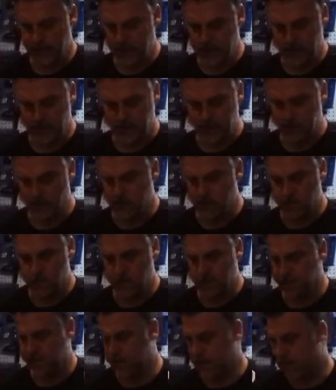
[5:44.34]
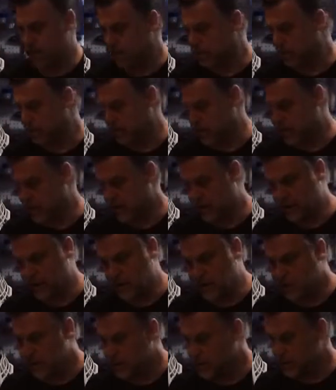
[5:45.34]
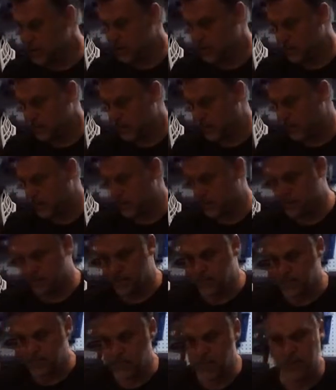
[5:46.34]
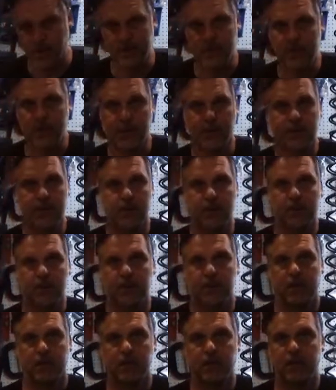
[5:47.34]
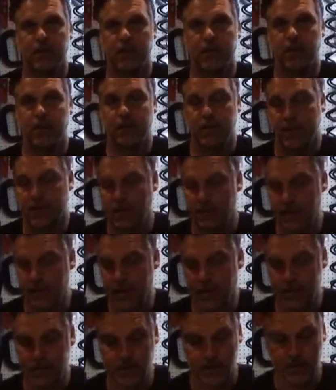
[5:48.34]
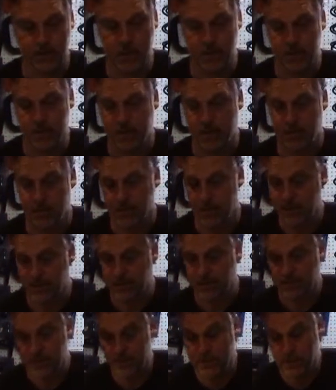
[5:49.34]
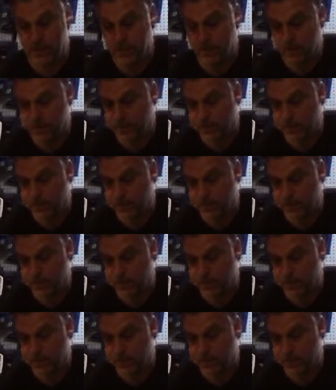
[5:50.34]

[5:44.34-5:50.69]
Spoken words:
I don't know if that was not included, so I have to contact the seller and see if I have to scratch build this stuff myself.